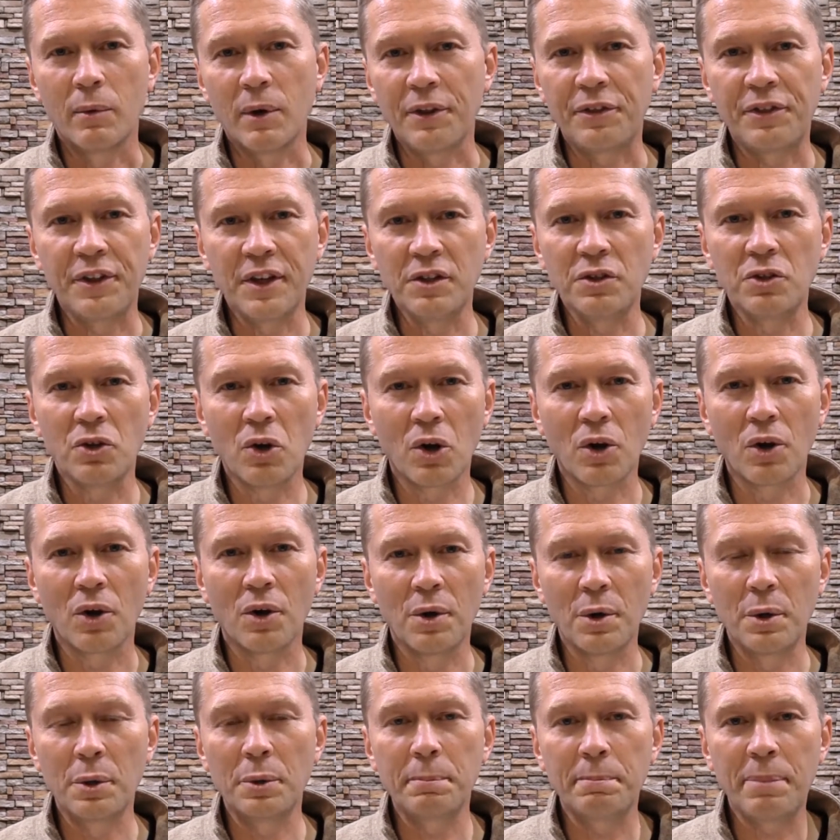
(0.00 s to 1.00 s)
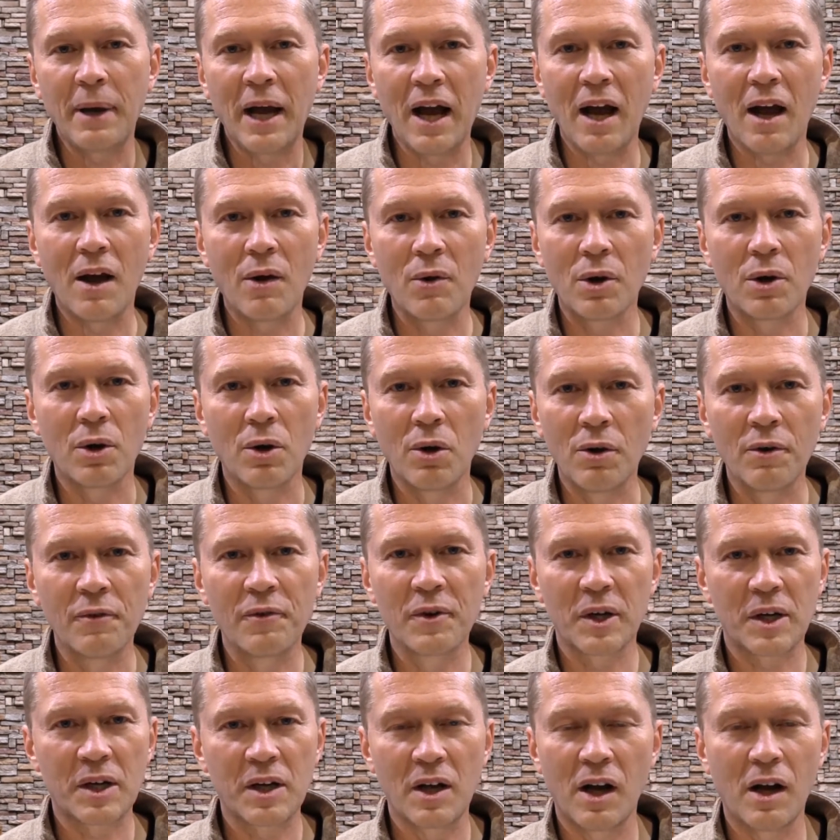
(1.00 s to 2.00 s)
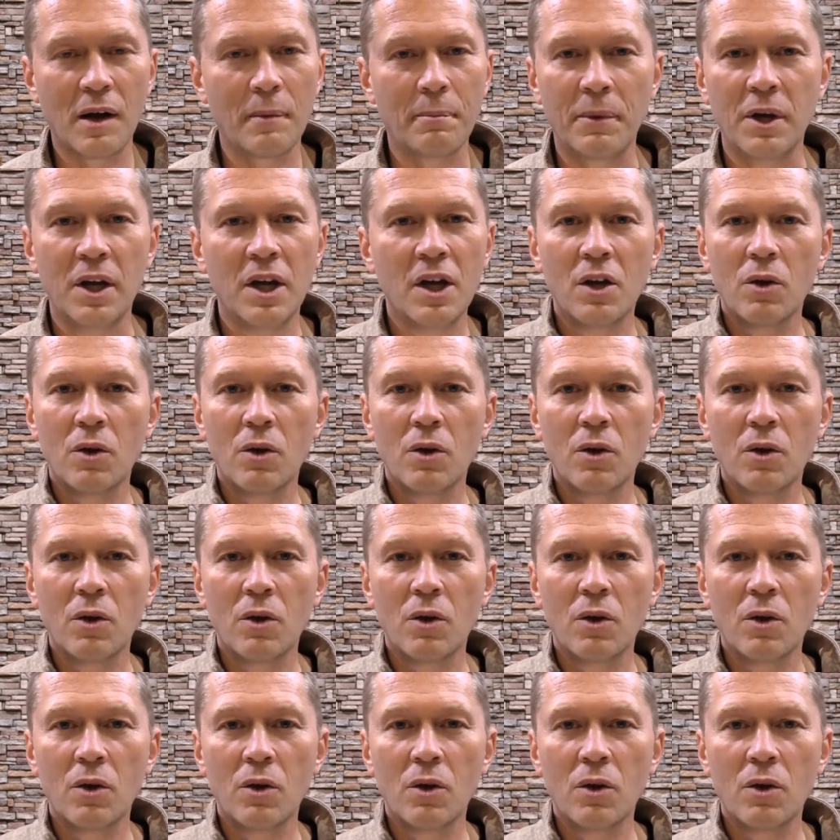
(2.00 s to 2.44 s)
within your own power, overcome